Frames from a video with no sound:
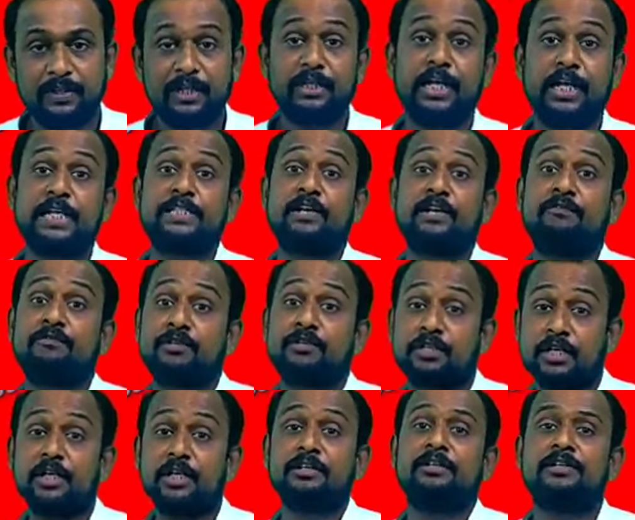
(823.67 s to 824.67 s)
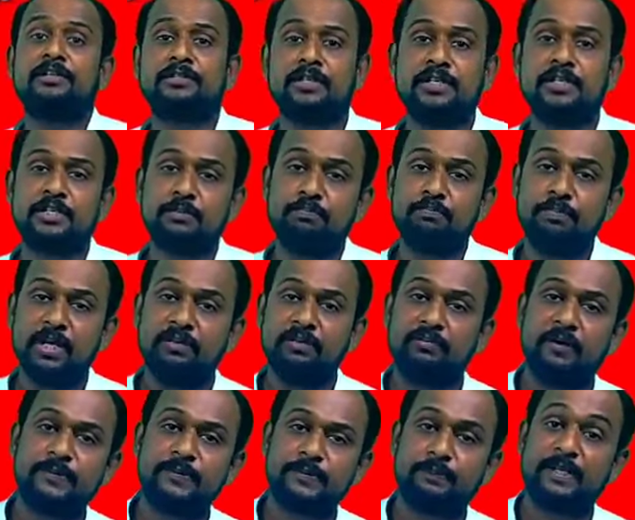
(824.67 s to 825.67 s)
In case of continuous tense, be
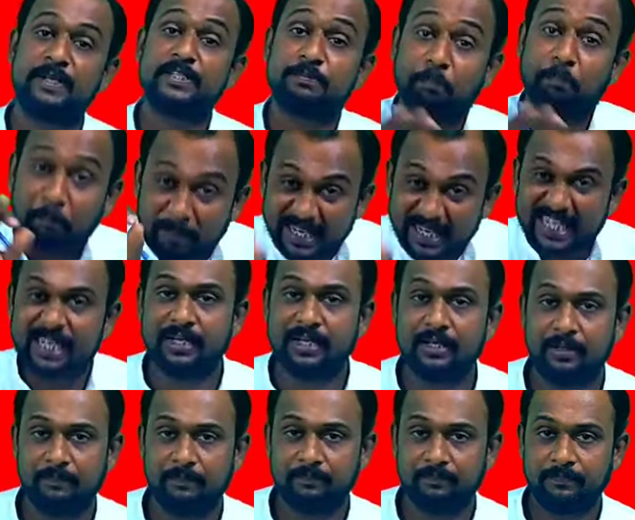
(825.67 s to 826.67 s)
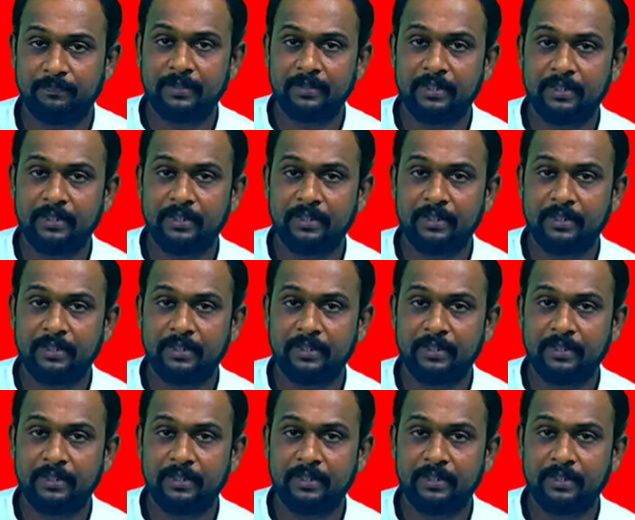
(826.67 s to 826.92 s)
verbs plus being.